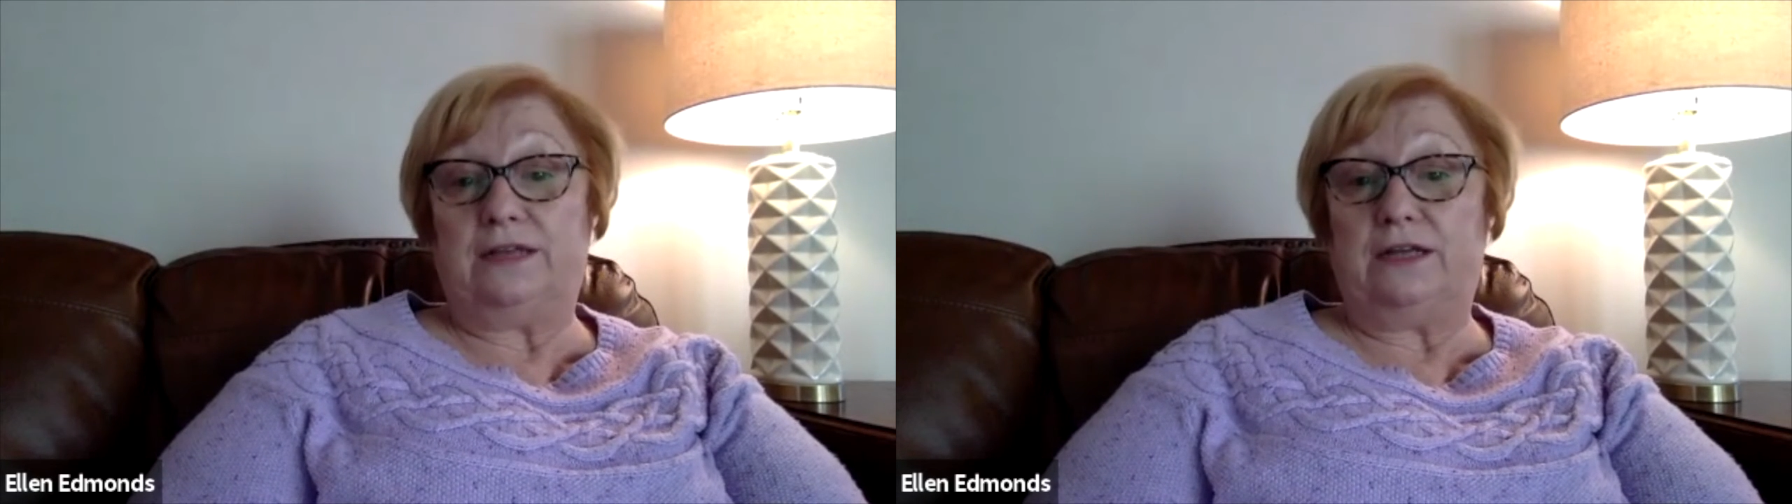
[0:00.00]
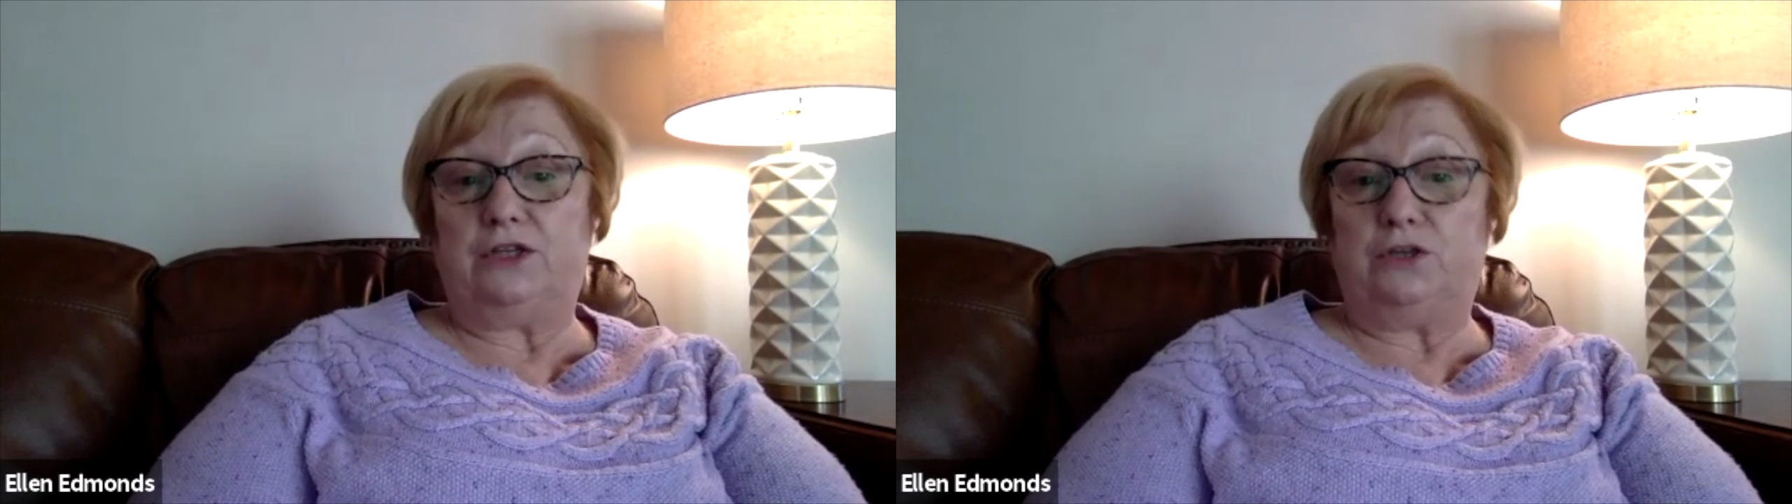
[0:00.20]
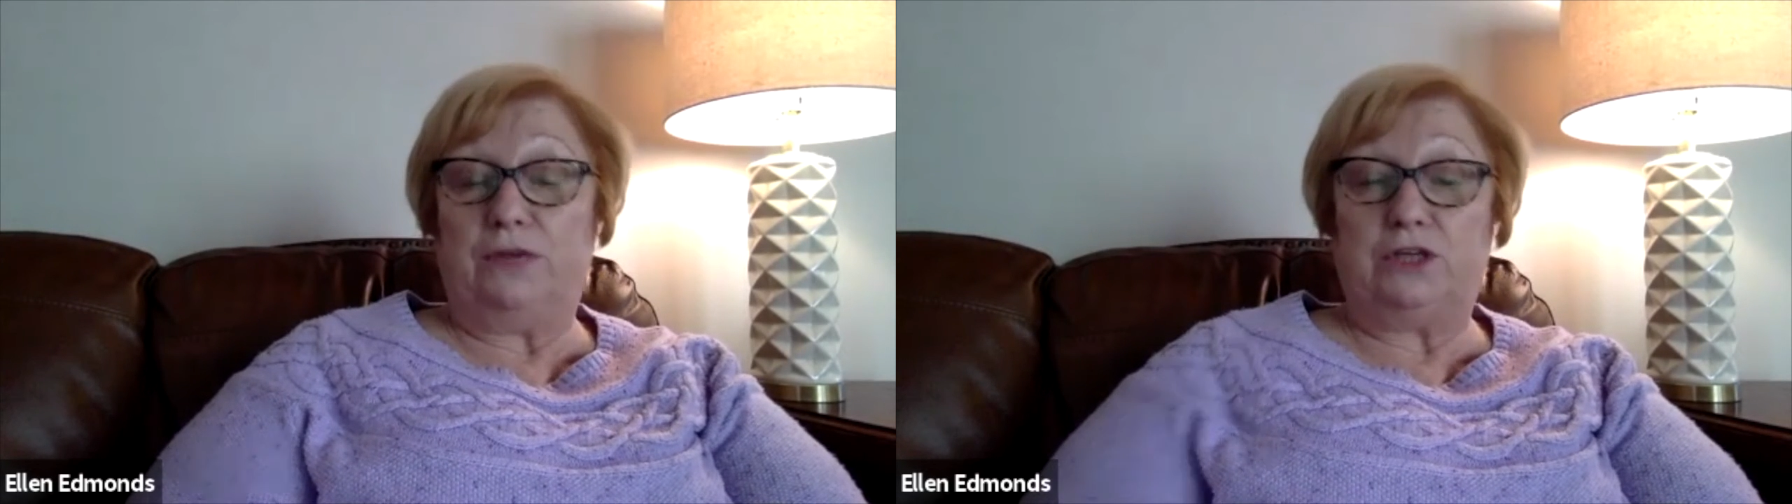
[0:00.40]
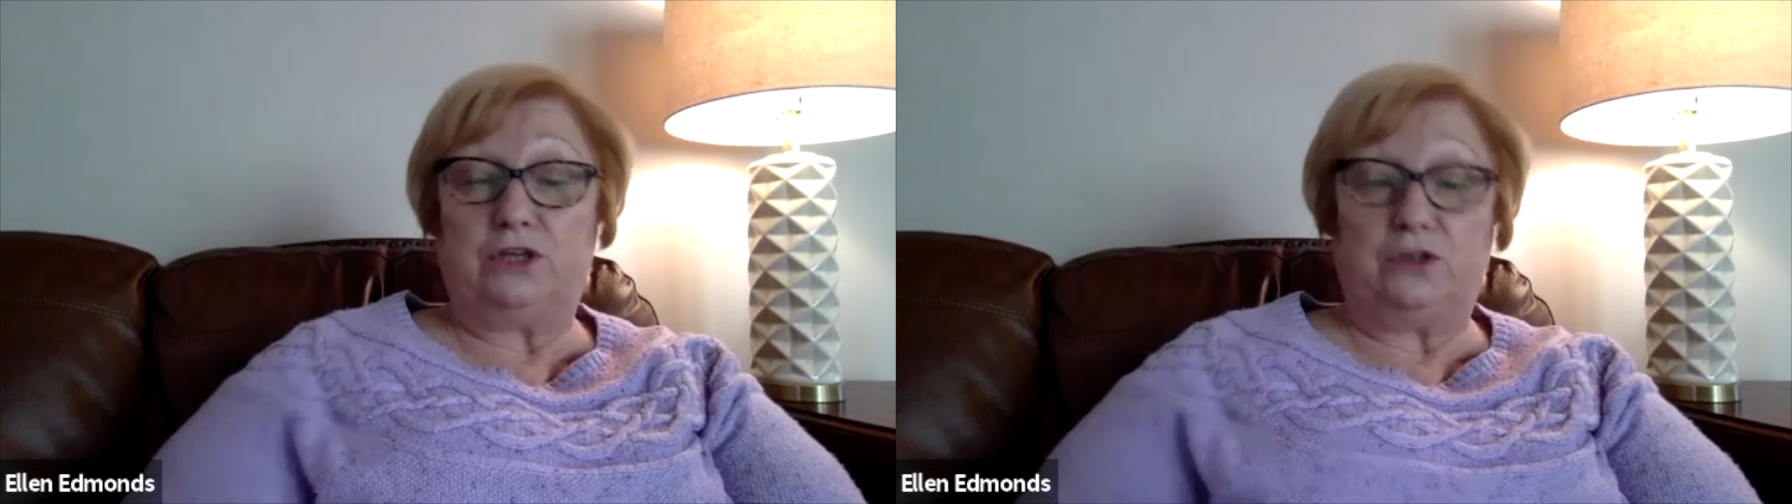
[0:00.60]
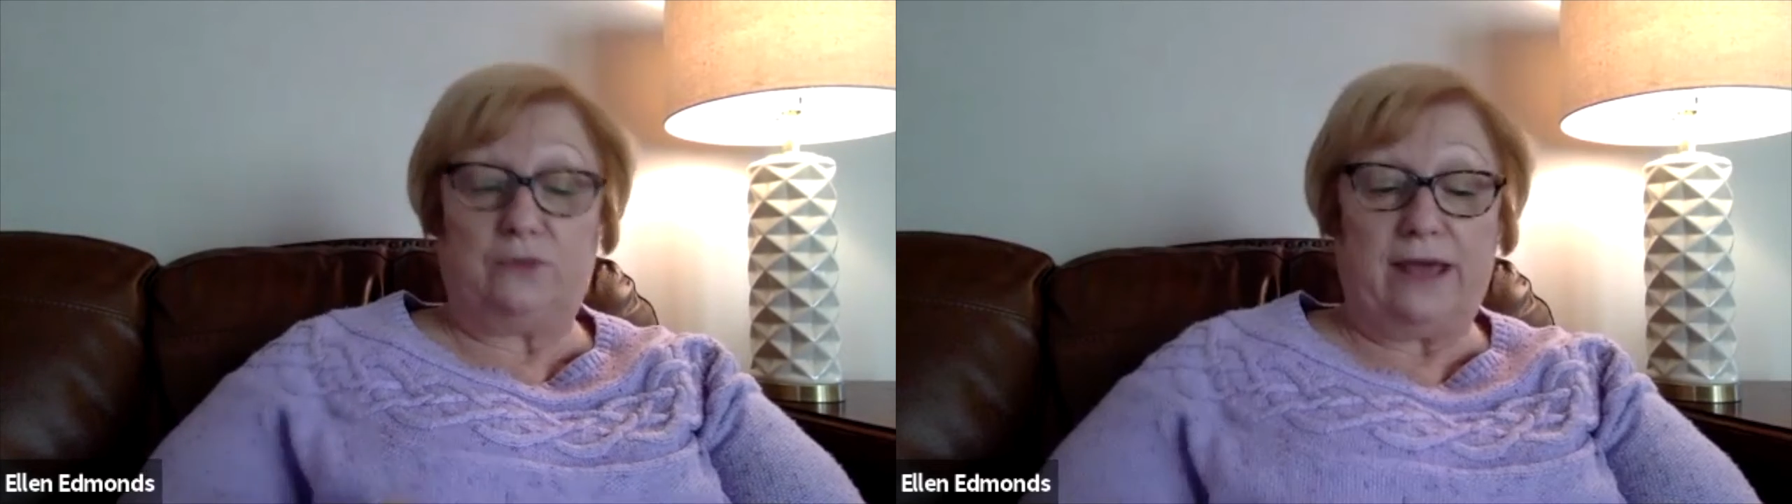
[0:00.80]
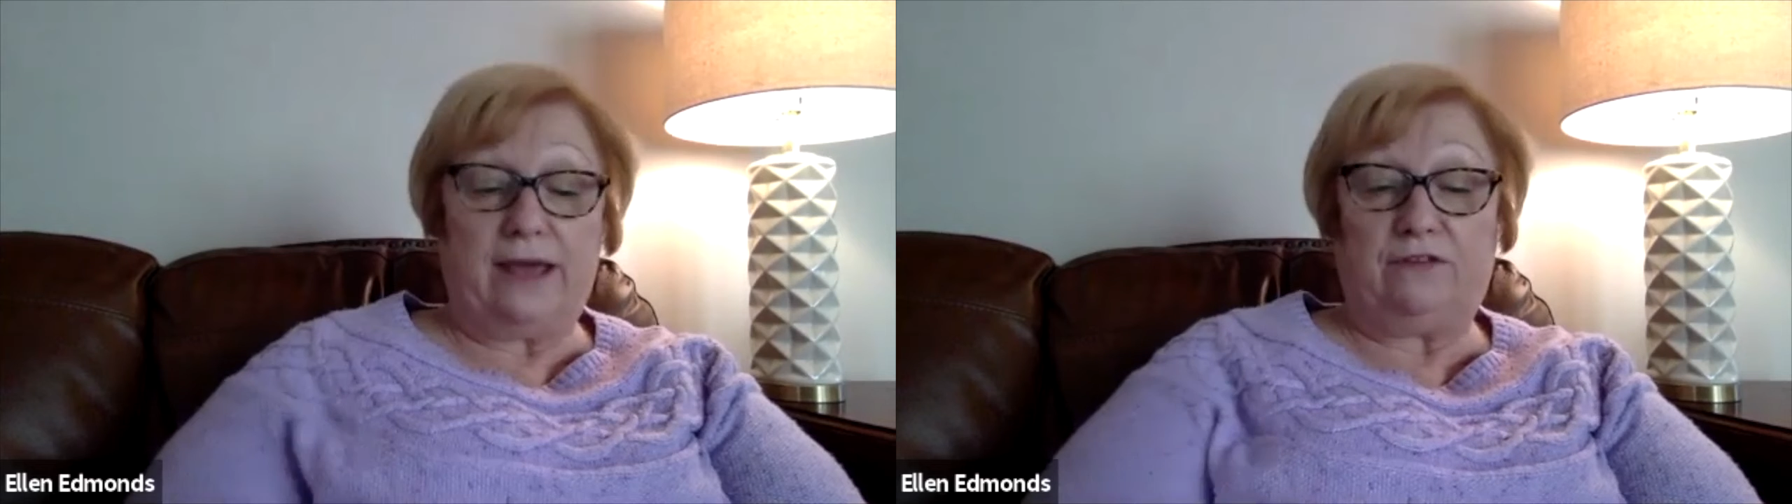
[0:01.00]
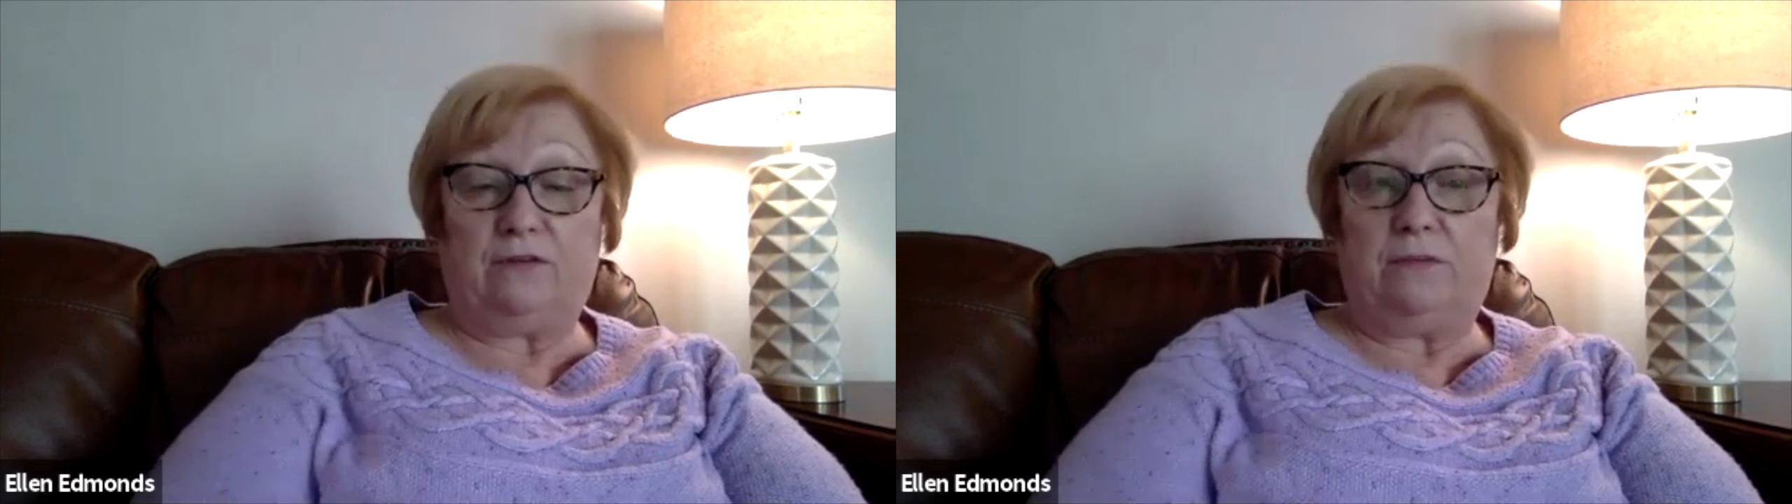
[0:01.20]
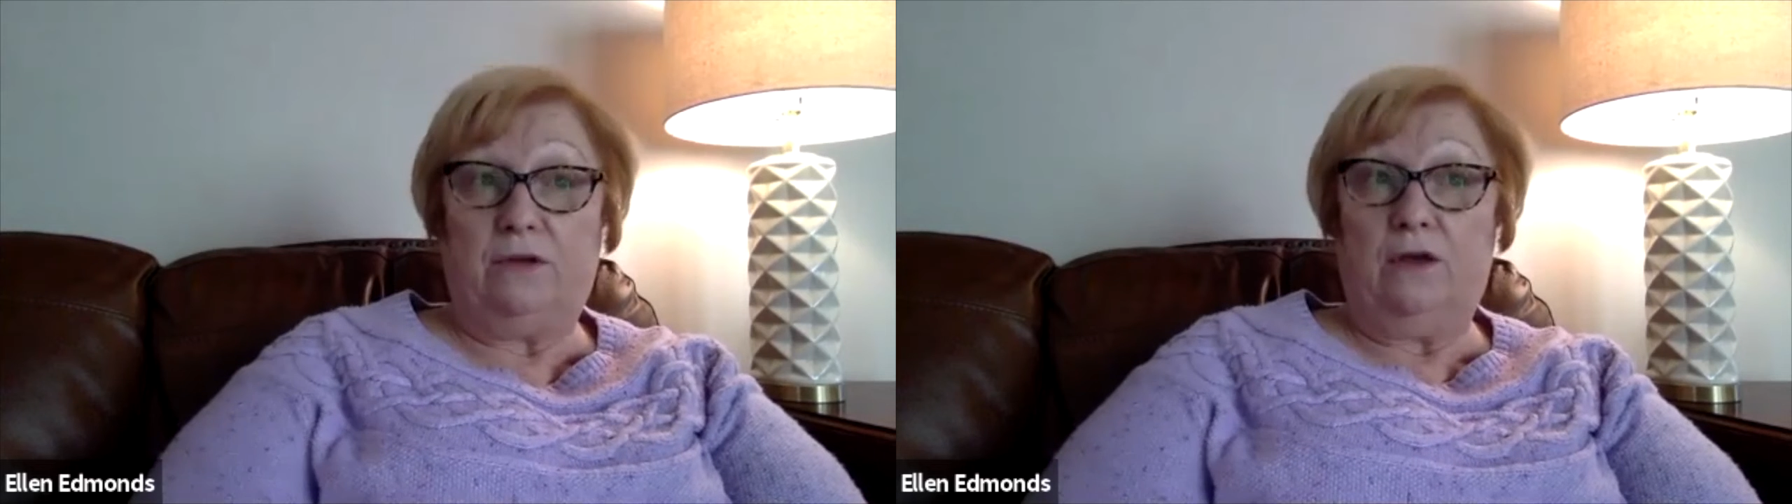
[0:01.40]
And as you mentioned, we have some